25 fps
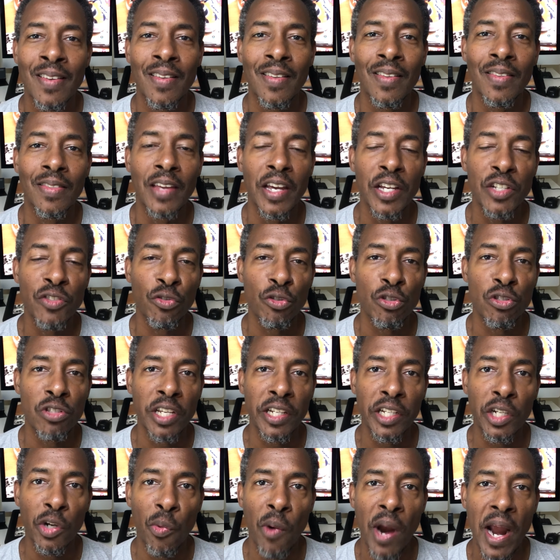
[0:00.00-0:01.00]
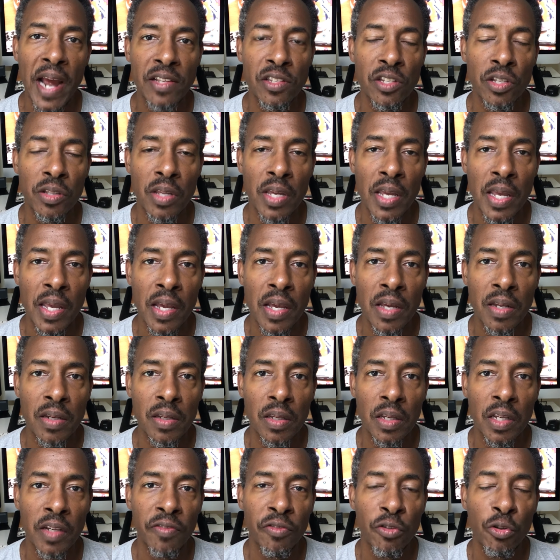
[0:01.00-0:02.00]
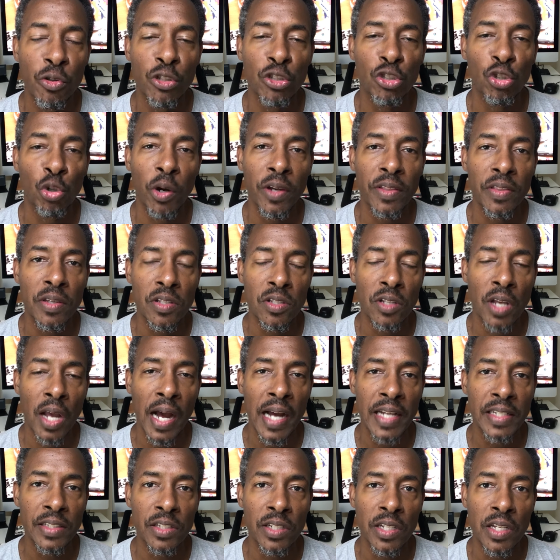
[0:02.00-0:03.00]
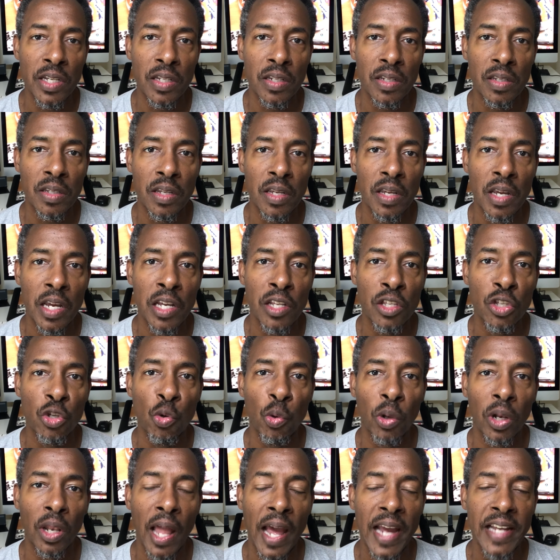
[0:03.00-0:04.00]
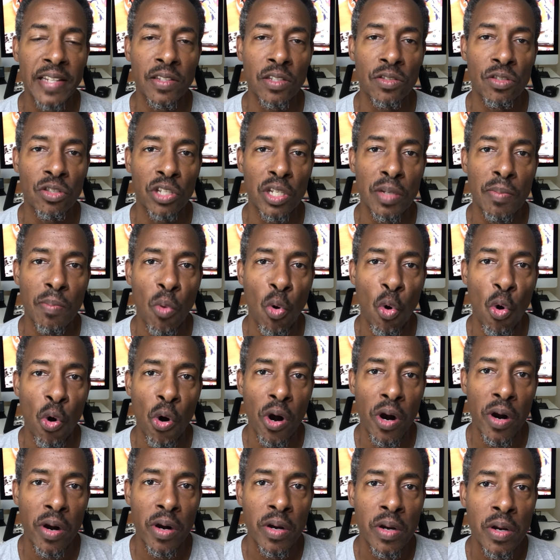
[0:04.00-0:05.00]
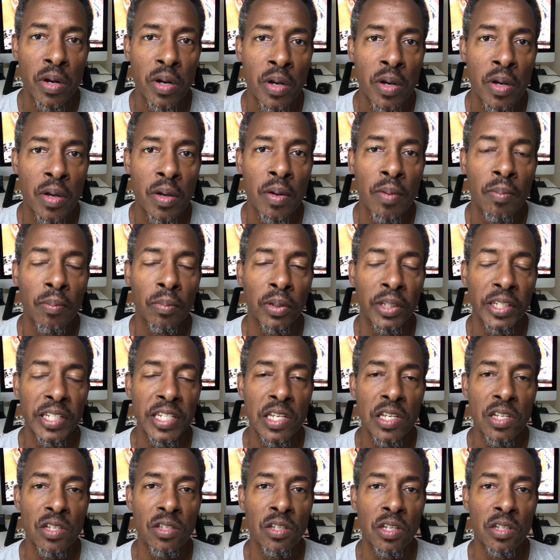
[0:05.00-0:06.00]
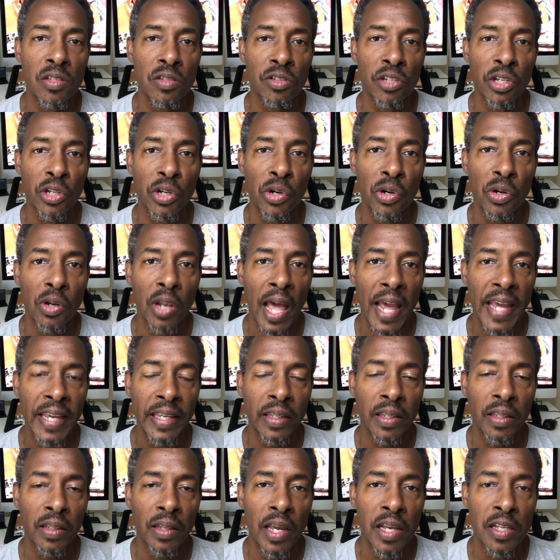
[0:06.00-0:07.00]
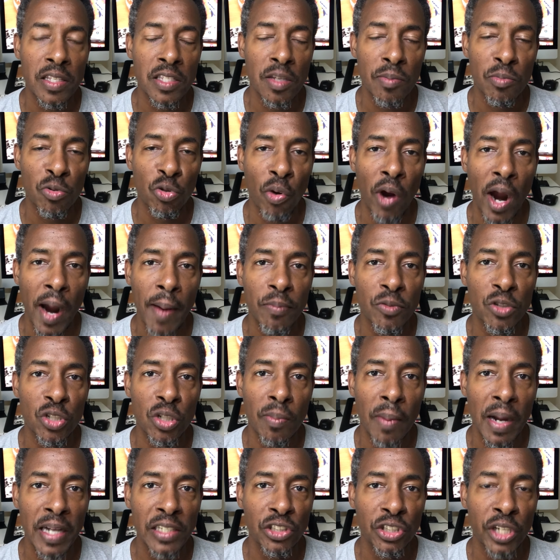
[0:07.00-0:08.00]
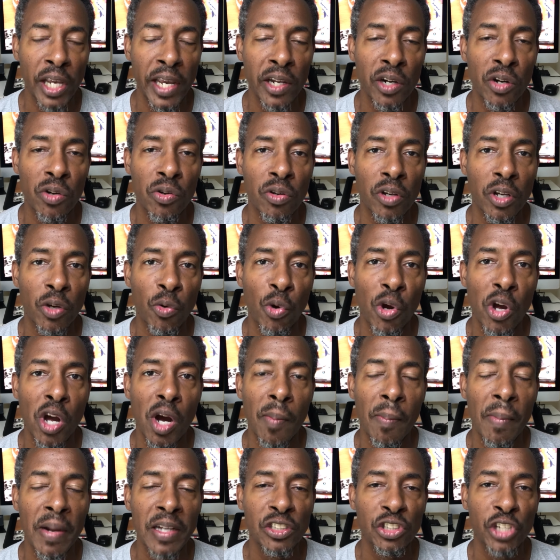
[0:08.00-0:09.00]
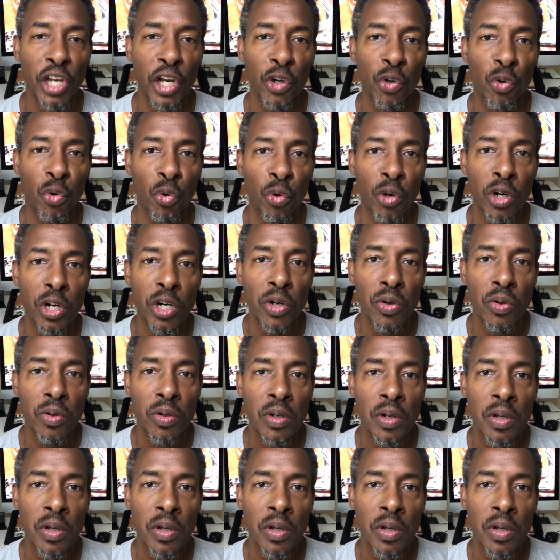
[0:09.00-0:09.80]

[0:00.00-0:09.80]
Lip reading: Thanks for sticking around to the end. If you enjoyed this content and you would like to see more, please consider liking and subscribing to my channel. It will help my channel grow.